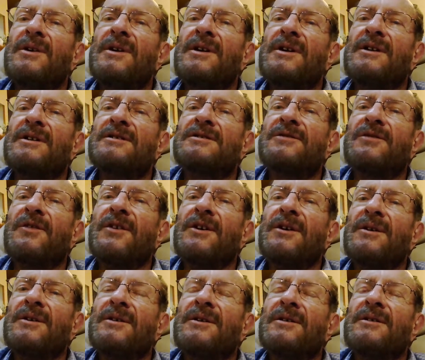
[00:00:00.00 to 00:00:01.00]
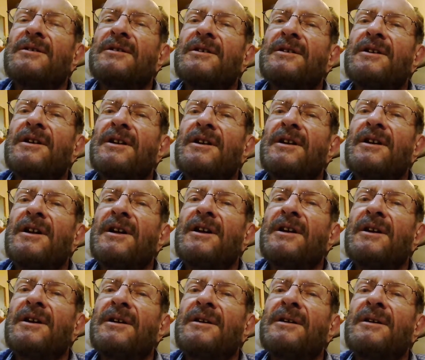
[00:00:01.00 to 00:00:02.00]
that is found on the
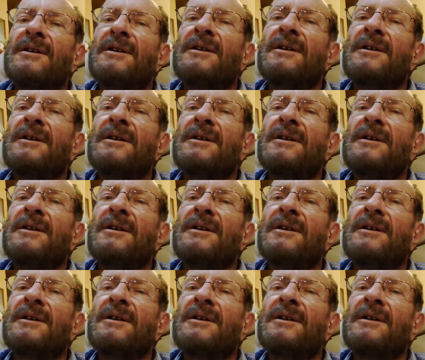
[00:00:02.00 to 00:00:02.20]
DNA,